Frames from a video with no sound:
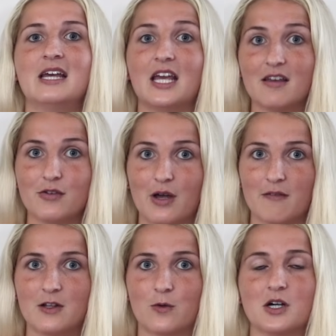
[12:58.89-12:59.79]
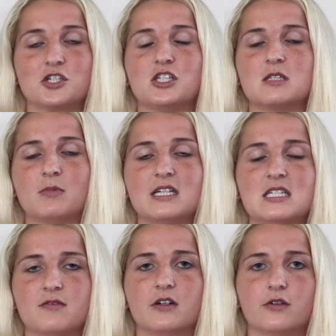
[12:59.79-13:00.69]
If you have any questions,
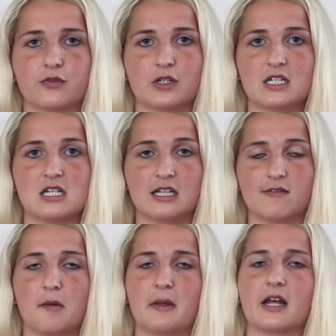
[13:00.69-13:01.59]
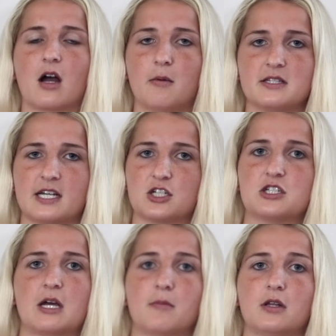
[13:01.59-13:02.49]
please feel free to leave them in the comment
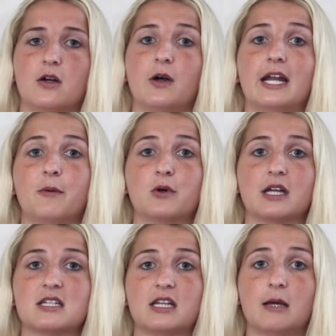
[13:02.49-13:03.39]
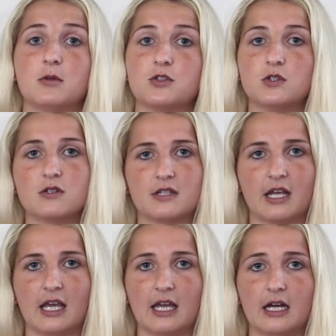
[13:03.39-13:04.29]
section down below and I will get to them as soon as
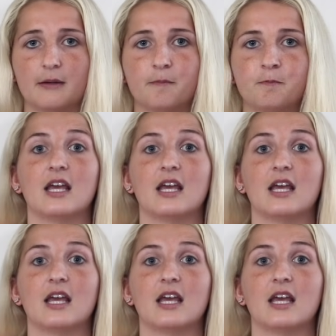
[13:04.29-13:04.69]
I can.